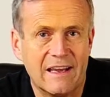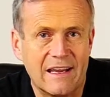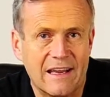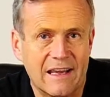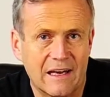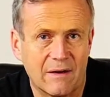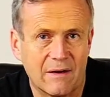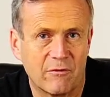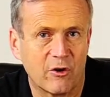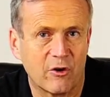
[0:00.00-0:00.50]
and
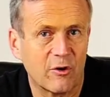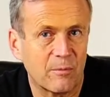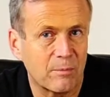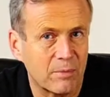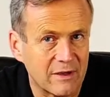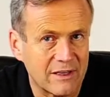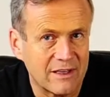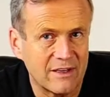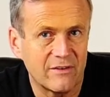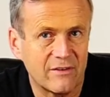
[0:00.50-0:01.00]
I'm very
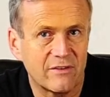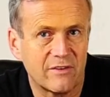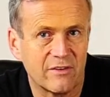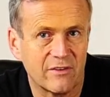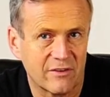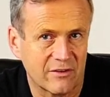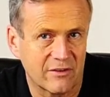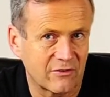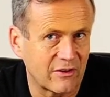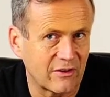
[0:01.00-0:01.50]
pleased
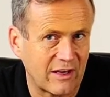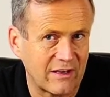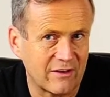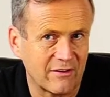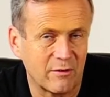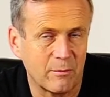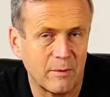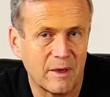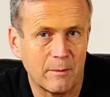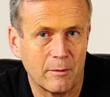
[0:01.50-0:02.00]
and
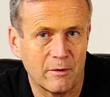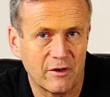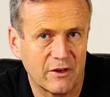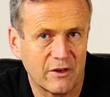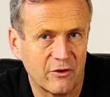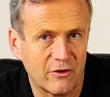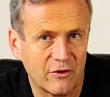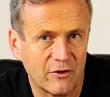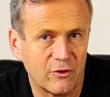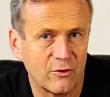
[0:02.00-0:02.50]
excited to be able to
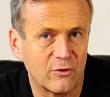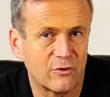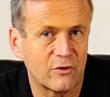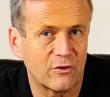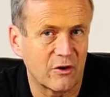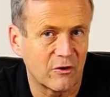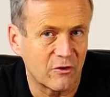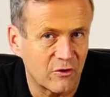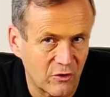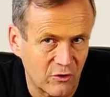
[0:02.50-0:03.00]
introduce
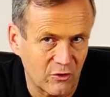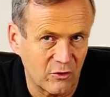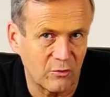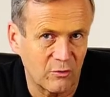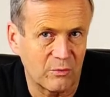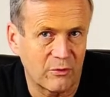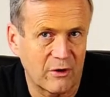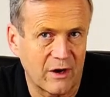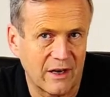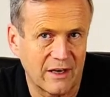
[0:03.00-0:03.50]
our two new
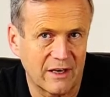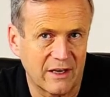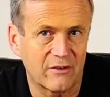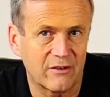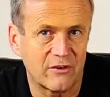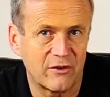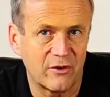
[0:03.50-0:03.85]
products